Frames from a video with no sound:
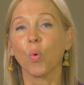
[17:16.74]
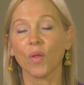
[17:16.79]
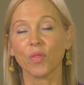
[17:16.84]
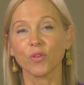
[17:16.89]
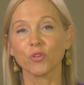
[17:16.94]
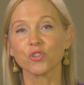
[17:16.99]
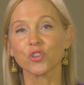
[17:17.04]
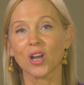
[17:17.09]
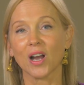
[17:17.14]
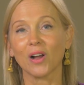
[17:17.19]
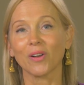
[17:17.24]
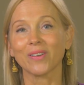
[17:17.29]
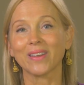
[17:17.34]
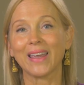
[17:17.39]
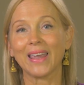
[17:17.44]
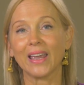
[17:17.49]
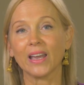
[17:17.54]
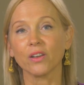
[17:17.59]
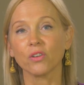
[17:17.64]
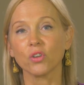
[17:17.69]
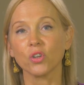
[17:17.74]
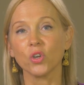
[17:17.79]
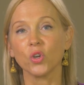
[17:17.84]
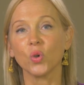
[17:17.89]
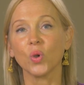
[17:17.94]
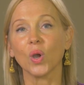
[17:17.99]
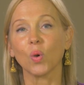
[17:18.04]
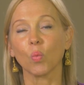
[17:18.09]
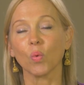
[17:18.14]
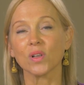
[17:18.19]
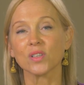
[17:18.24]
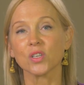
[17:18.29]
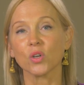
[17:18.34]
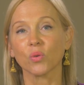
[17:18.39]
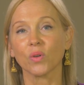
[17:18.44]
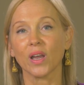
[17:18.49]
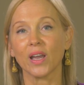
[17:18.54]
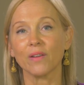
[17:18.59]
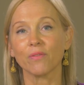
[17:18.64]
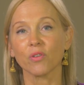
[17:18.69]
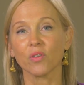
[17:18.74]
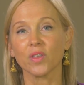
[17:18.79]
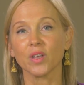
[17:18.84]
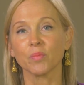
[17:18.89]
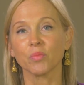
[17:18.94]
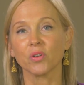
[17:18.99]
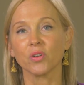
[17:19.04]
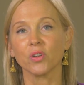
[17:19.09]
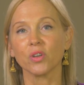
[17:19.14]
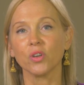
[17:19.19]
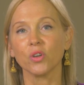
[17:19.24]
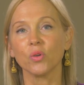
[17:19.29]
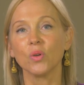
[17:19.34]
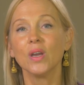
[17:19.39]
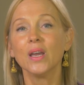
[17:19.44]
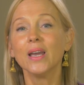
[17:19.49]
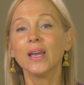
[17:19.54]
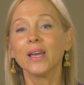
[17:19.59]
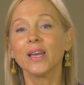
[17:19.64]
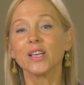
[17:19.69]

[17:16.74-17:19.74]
what their child can do and what's okay for them to do